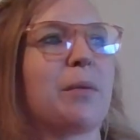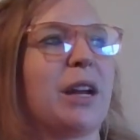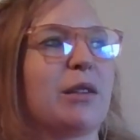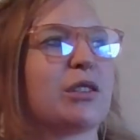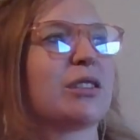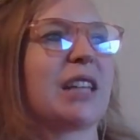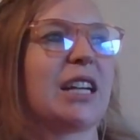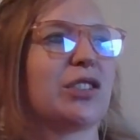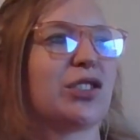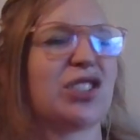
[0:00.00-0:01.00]
but I was just
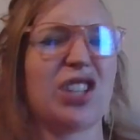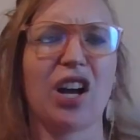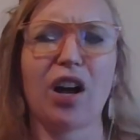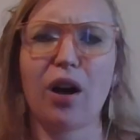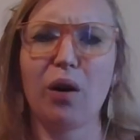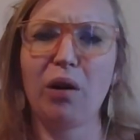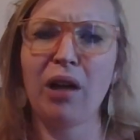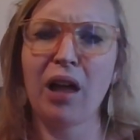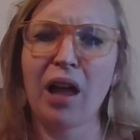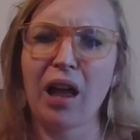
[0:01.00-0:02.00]
like so
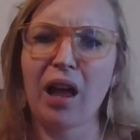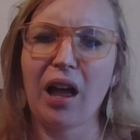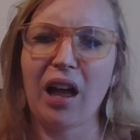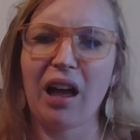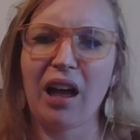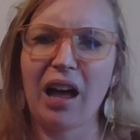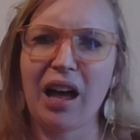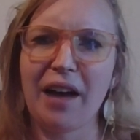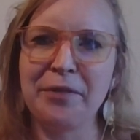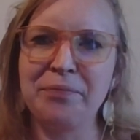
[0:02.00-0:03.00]

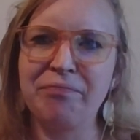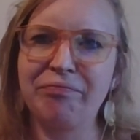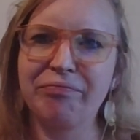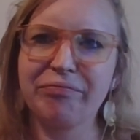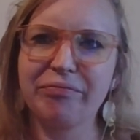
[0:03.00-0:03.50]
um